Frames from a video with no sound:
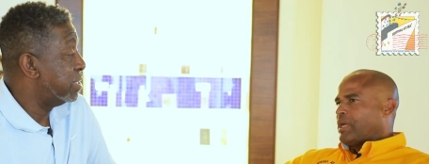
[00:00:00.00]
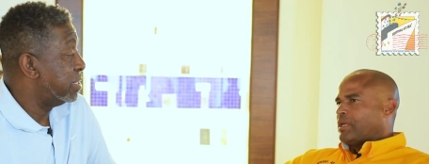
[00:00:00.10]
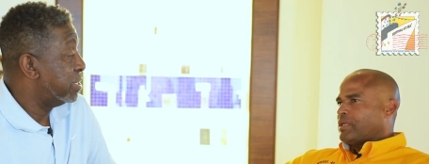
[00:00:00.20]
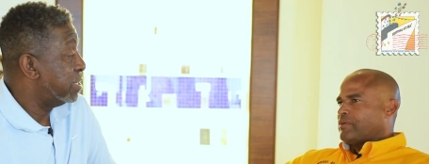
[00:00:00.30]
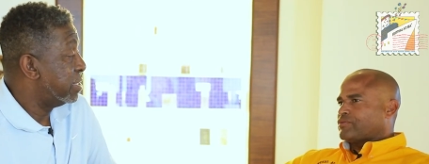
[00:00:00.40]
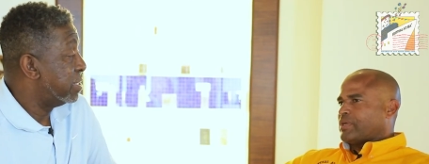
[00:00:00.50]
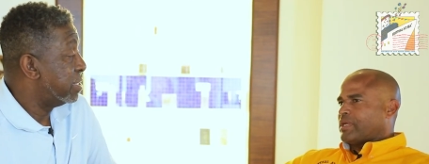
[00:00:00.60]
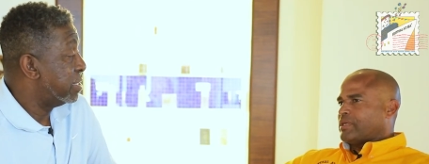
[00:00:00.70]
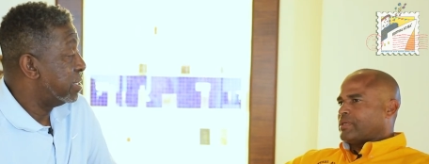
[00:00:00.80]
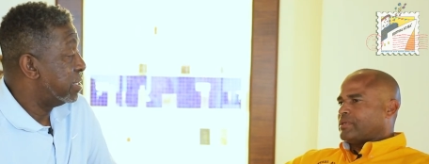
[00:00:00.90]
Speaker 1: I love
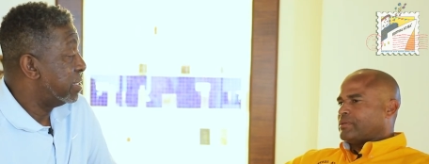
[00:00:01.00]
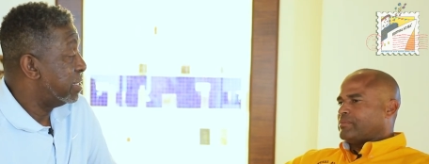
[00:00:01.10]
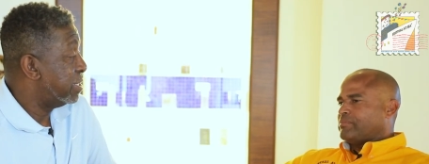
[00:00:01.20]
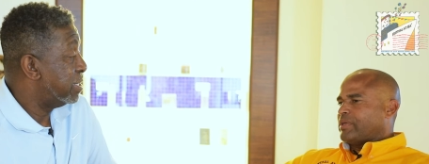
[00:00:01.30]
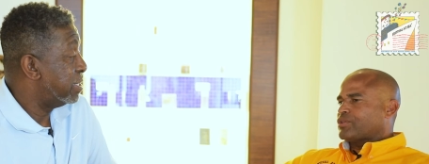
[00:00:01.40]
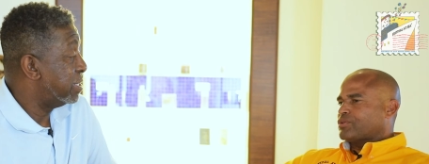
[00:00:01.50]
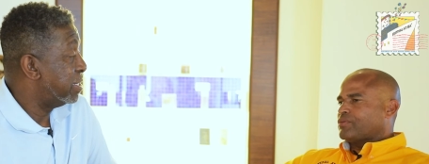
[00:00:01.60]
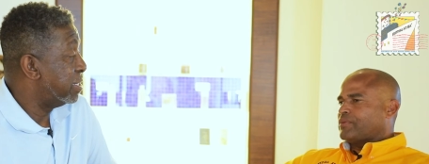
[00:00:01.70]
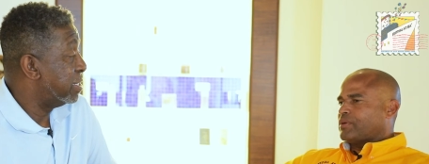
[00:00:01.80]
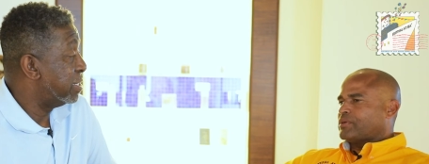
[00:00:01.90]
trying to make
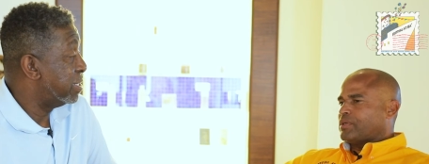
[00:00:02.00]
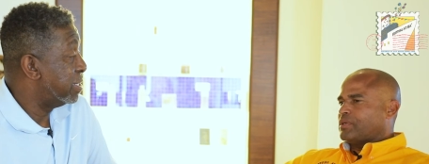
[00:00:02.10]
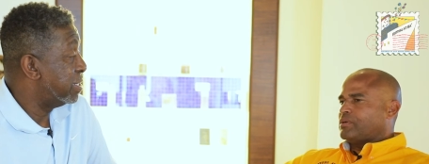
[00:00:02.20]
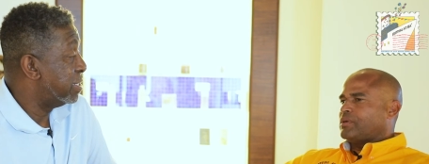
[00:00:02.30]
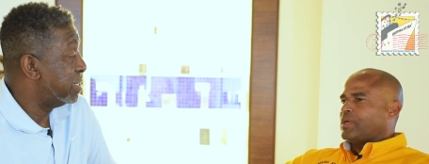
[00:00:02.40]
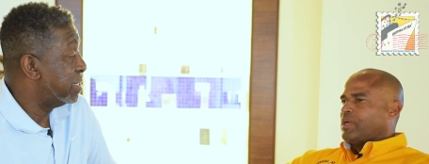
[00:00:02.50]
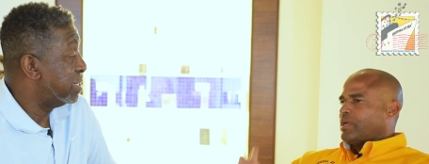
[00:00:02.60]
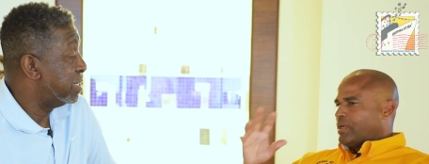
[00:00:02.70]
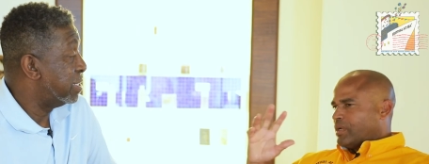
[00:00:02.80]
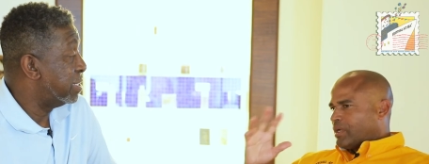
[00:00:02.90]
sure folk know
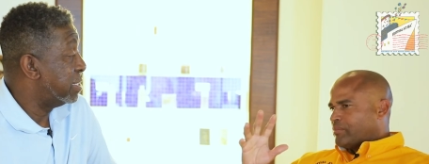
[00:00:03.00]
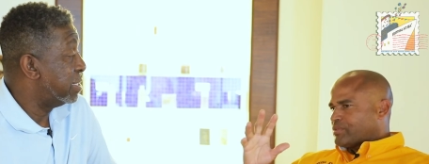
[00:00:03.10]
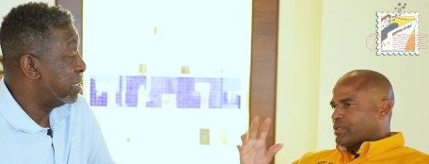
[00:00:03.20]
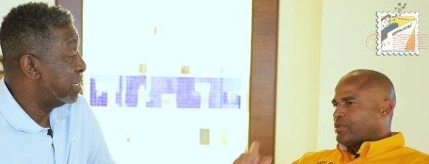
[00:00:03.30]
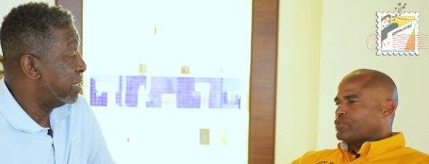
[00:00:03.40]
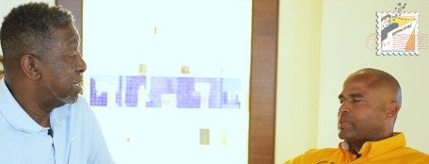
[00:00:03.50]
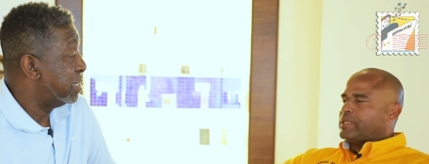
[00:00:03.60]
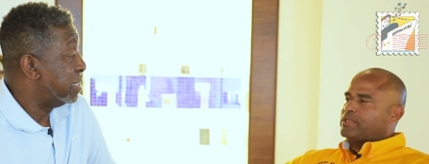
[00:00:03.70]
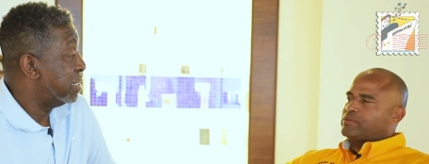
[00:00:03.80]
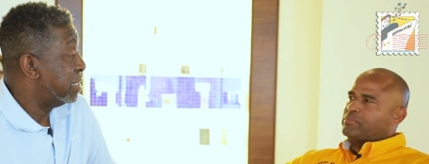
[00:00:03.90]
I'm serious when I
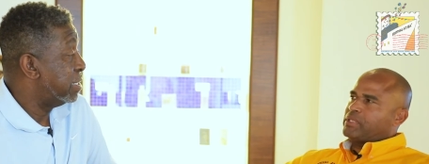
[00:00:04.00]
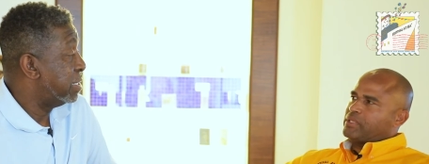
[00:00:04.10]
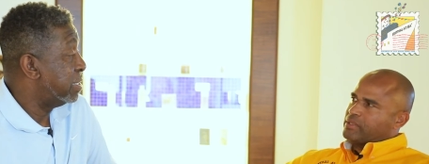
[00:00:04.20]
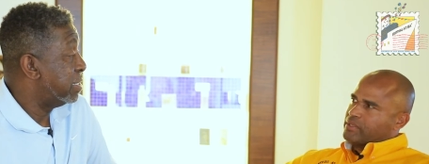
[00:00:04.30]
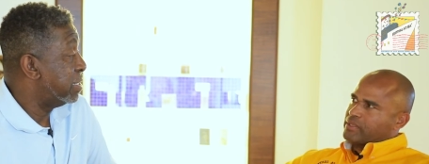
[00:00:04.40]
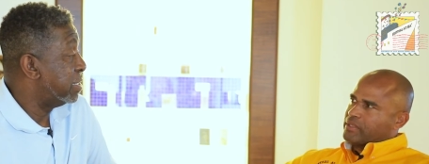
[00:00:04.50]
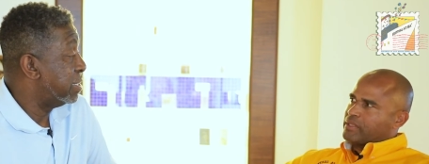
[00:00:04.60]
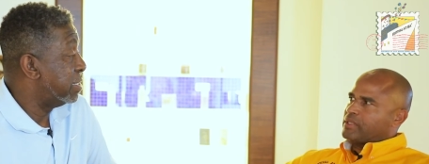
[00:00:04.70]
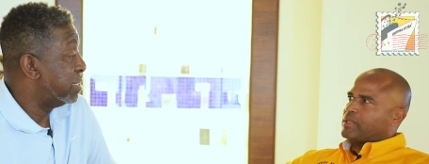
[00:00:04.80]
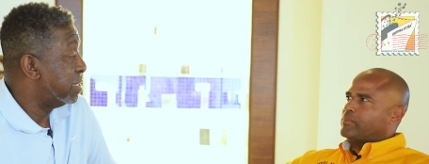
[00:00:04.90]
need to be,
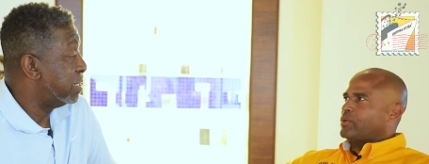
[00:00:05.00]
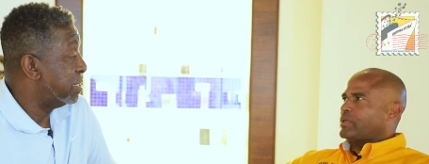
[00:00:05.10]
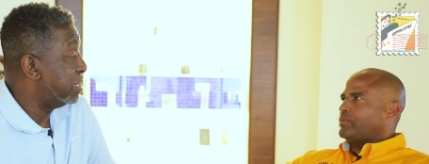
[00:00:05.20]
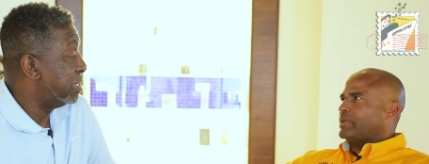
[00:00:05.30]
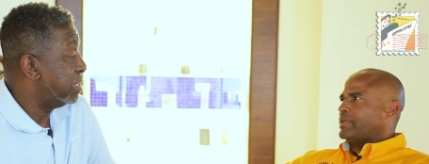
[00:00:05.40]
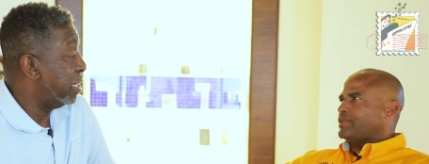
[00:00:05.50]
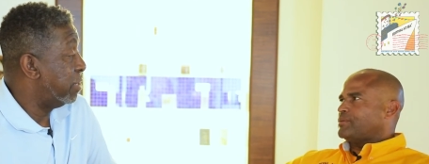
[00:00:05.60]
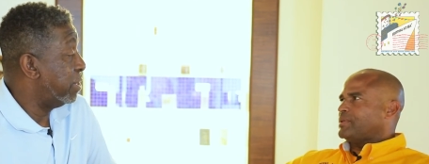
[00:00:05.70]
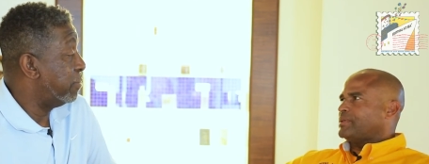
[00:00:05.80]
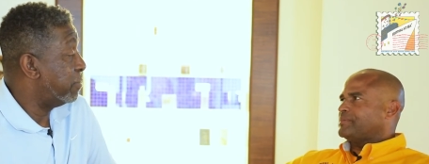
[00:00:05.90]
and I'm low key when I need All
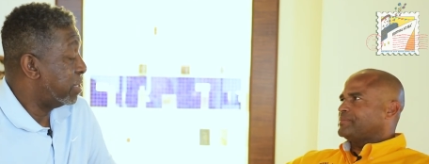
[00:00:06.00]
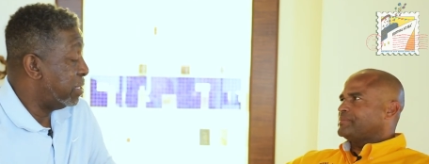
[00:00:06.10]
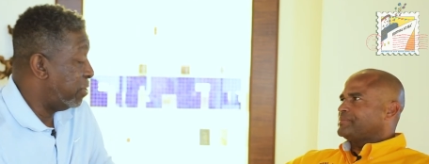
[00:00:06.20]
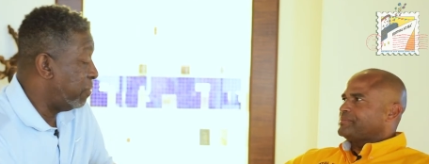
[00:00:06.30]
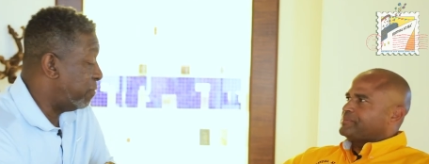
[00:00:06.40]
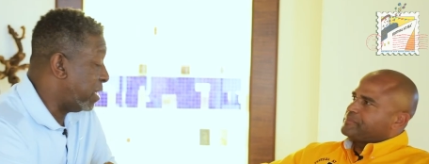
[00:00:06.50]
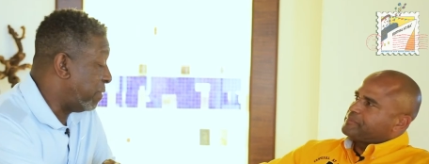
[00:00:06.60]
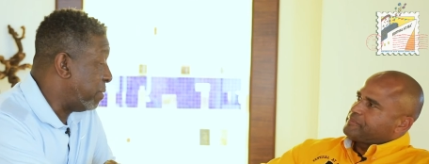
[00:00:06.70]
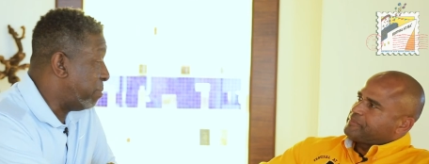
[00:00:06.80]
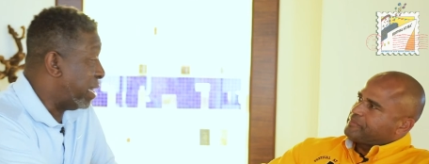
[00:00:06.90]
to right, be. All right,
Speaker 2: well, good. You
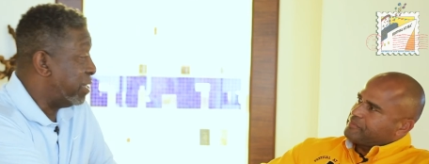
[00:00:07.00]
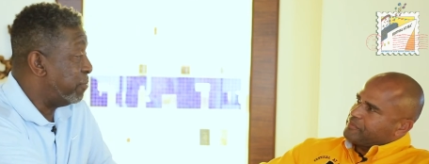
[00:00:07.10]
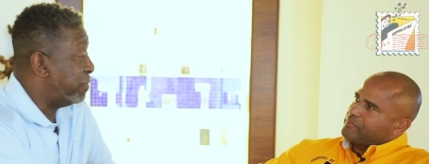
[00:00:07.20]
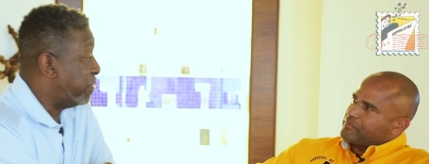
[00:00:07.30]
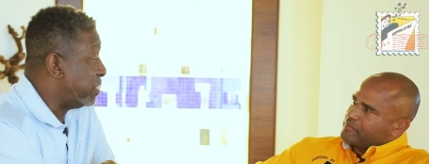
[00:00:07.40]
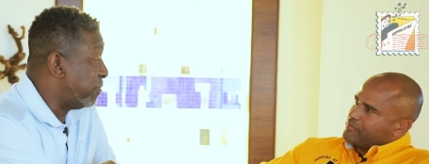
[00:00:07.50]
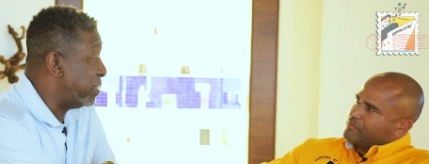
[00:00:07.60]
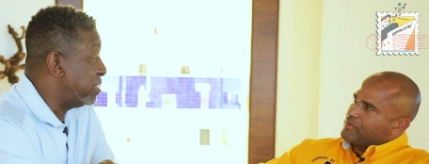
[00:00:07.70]
definitely bonded with Festival